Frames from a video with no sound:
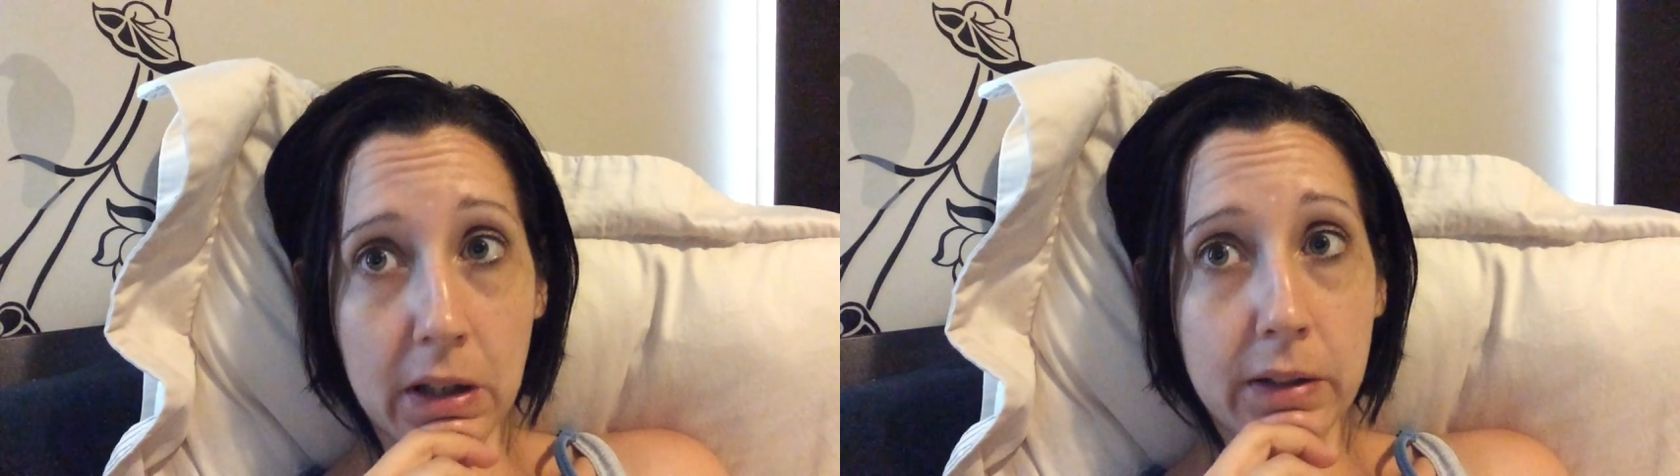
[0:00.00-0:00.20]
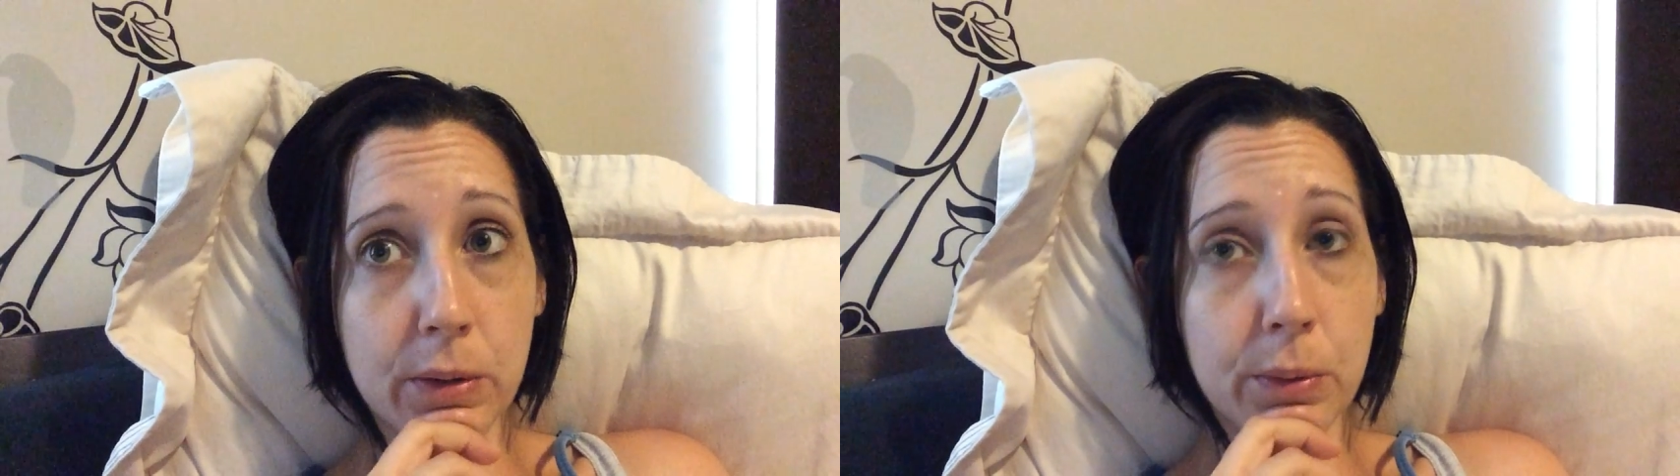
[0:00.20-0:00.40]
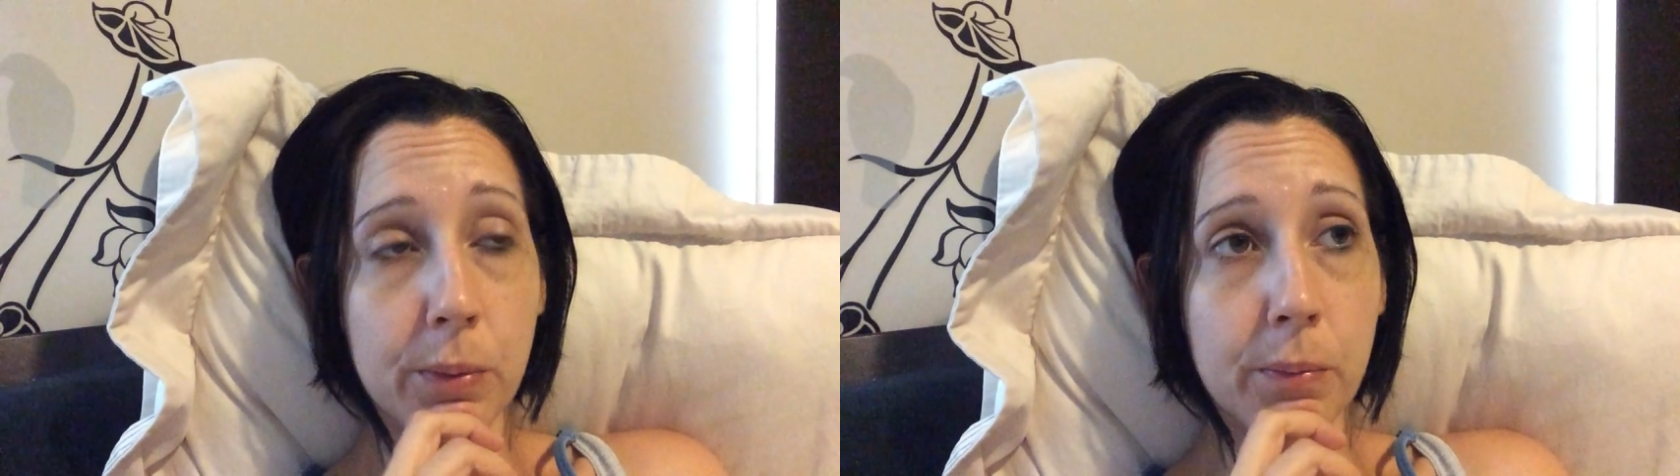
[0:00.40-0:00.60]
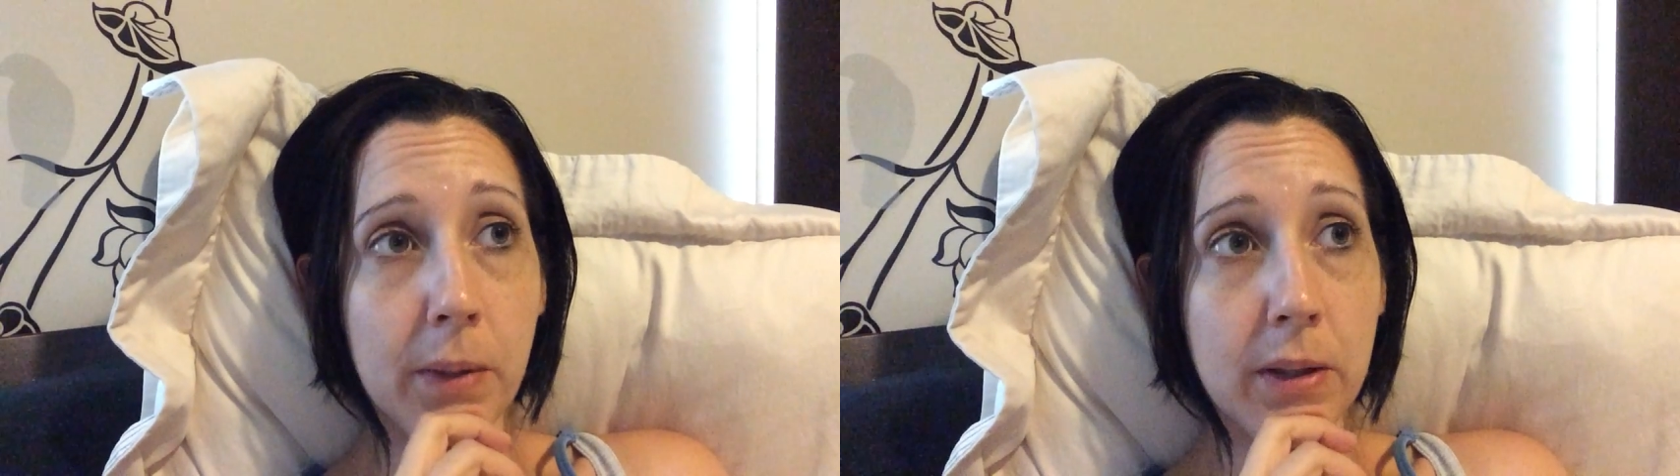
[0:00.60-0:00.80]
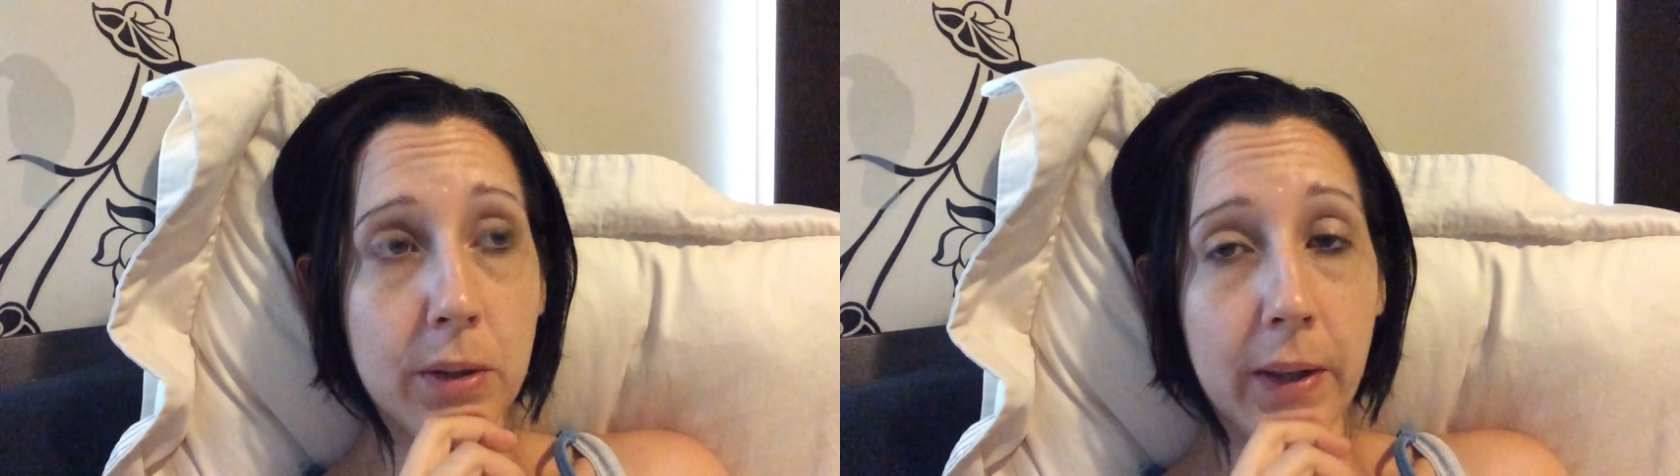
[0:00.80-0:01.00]
I sought
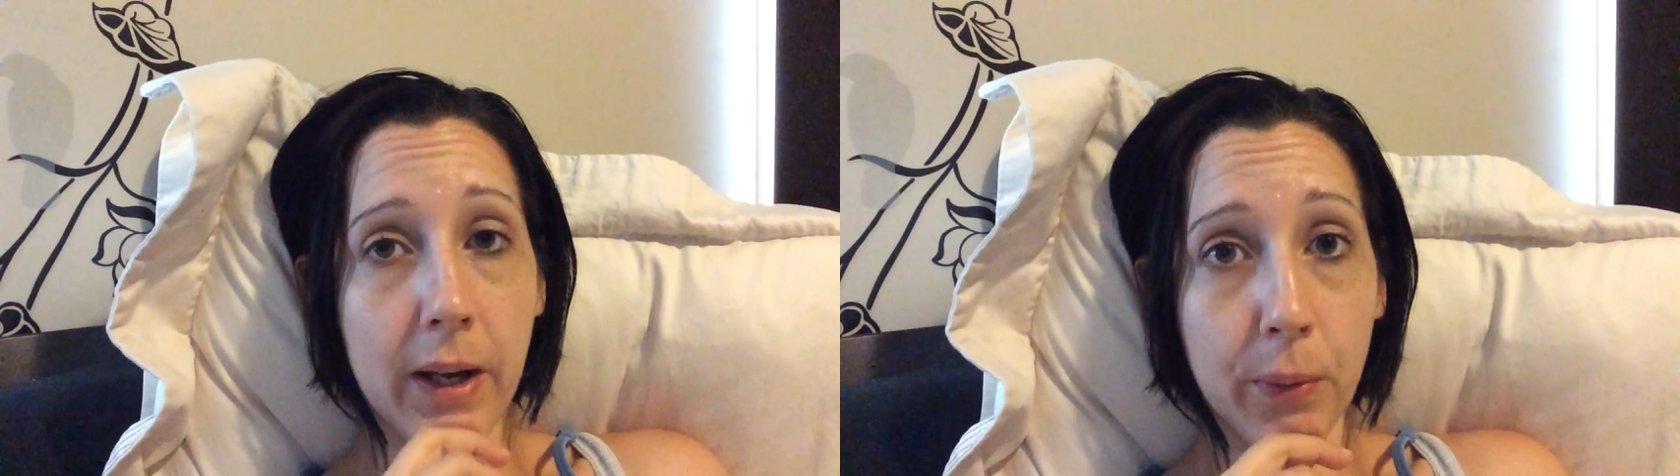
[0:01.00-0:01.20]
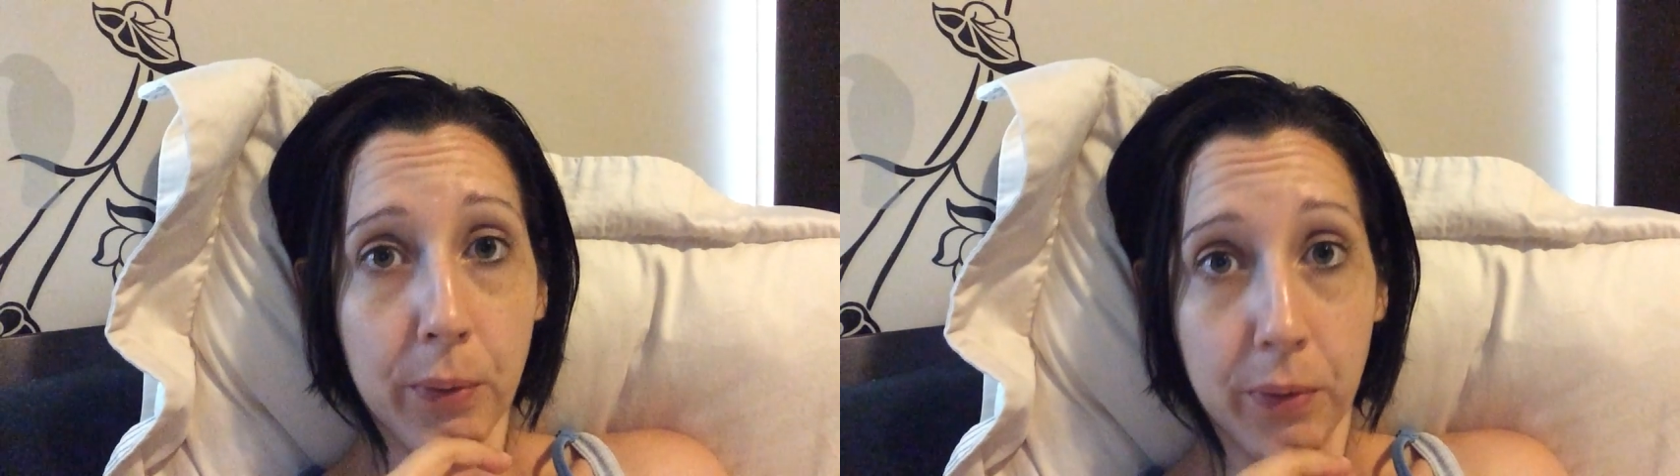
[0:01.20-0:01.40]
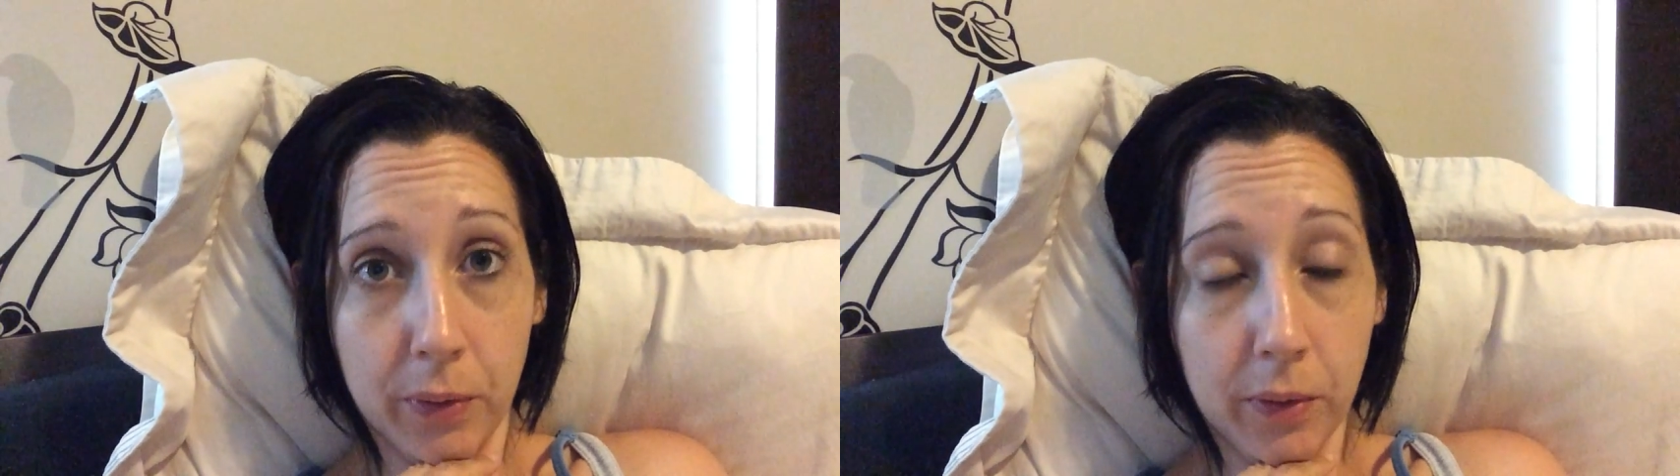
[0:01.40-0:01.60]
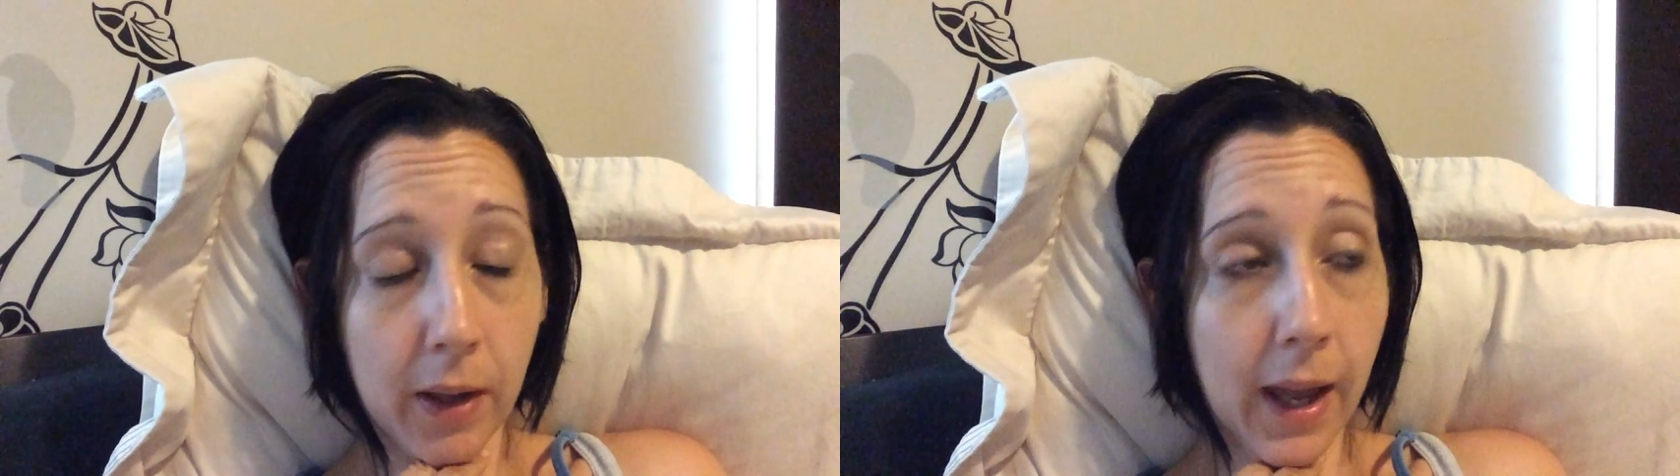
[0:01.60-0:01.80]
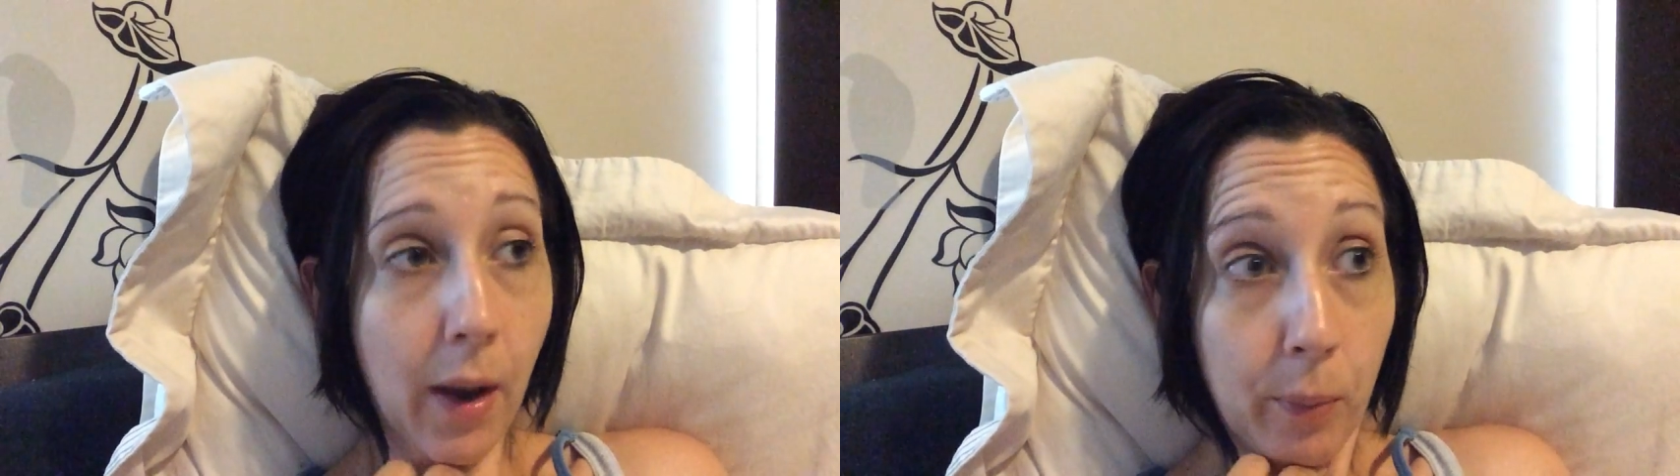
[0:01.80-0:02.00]
mental health
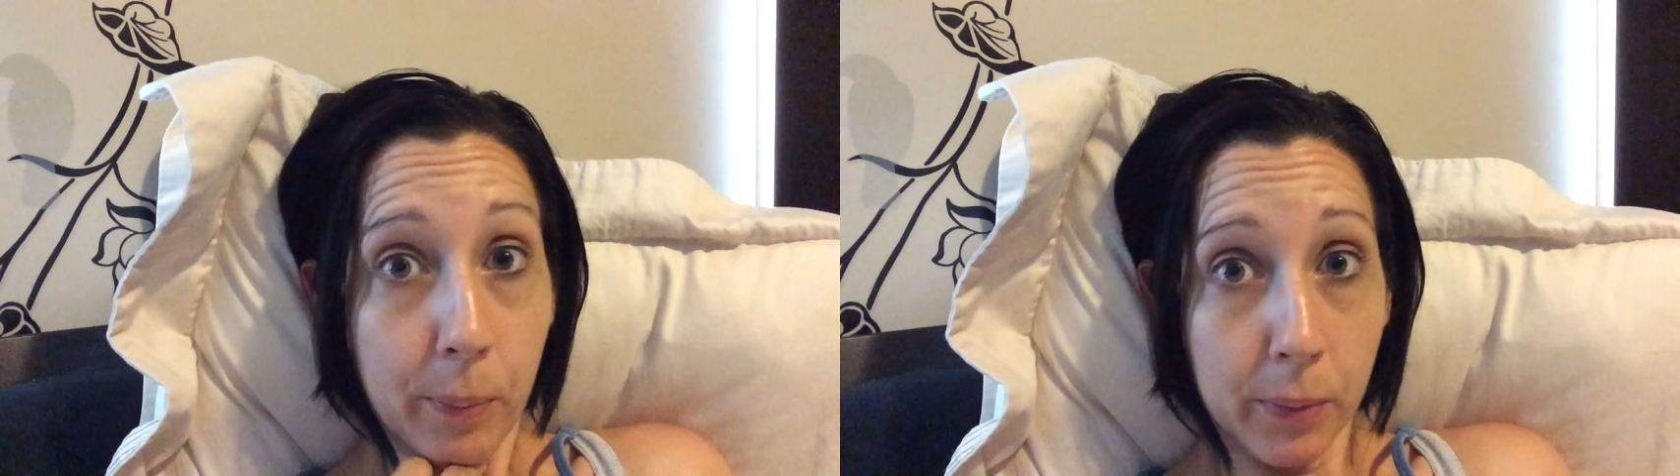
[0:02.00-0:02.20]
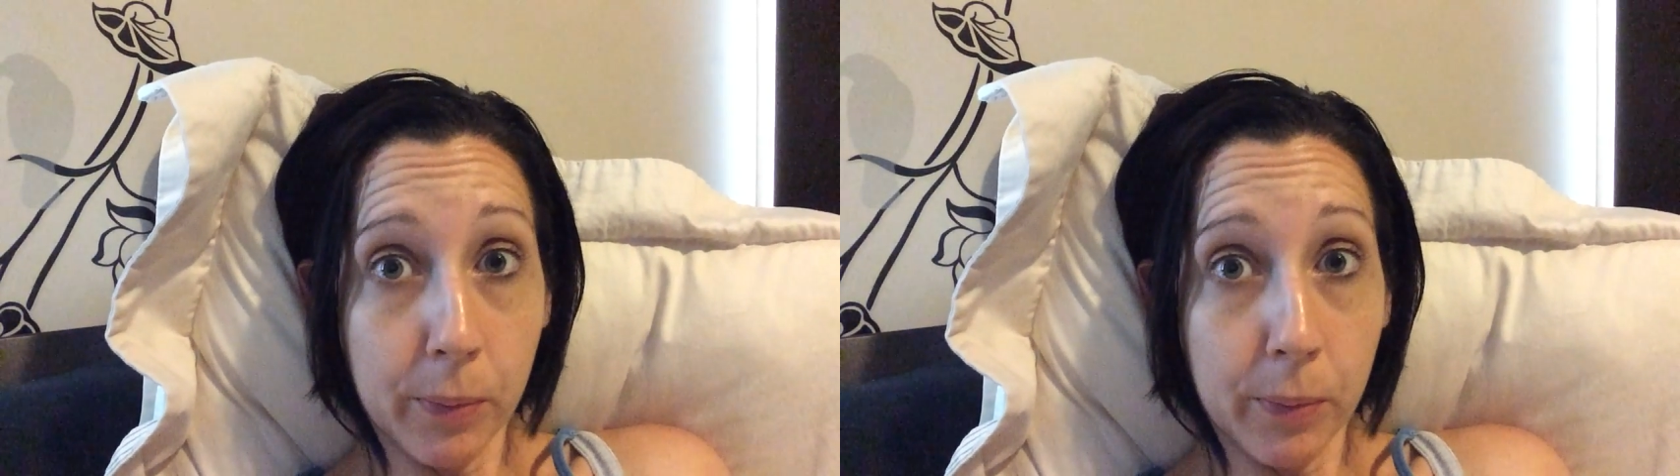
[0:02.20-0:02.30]
help,